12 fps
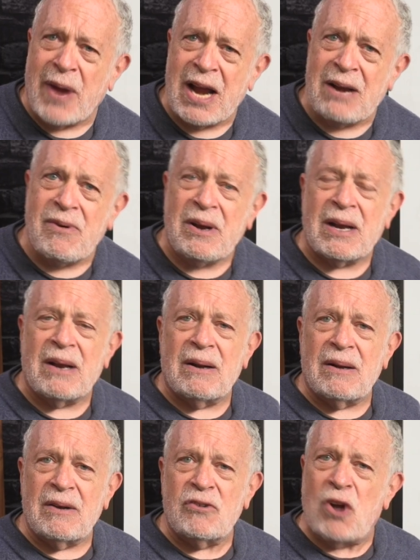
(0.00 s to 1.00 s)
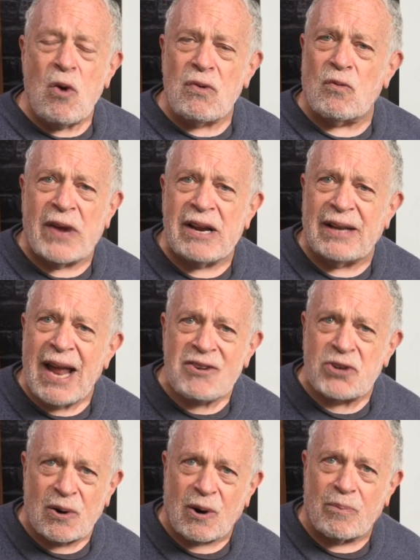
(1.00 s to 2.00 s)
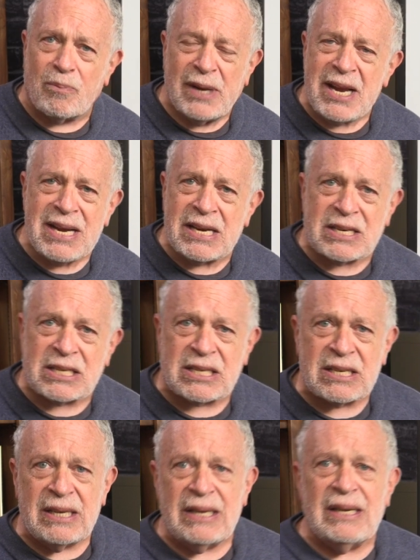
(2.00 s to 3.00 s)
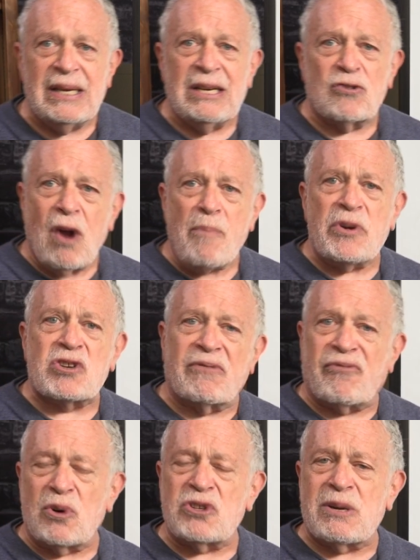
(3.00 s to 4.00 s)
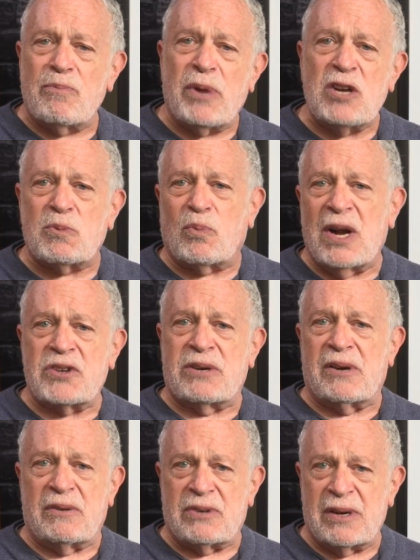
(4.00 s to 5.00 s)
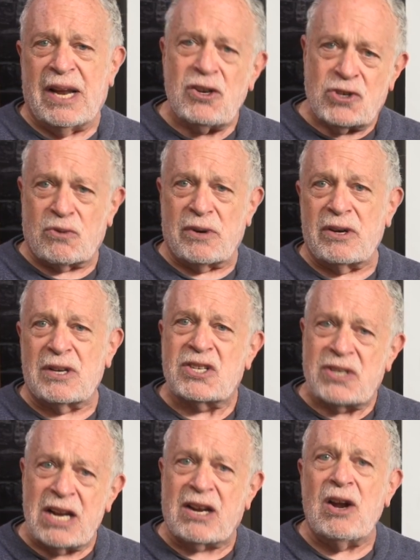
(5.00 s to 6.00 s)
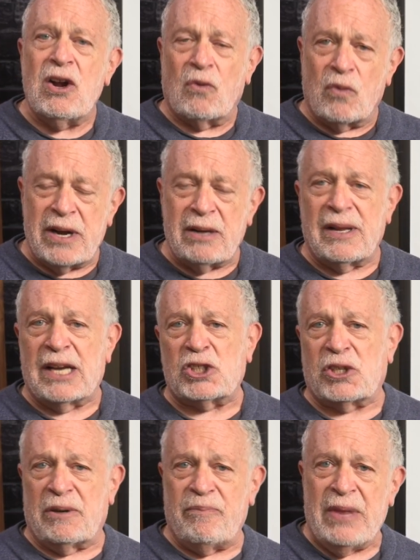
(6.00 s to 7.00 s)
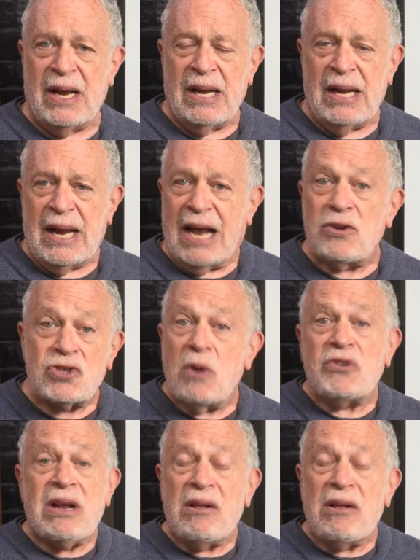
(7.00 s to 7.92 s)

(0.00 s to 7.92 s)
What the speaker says: Maine don't re-elect her, please. Trump is the first impeached president in history to seek re-election. And there's no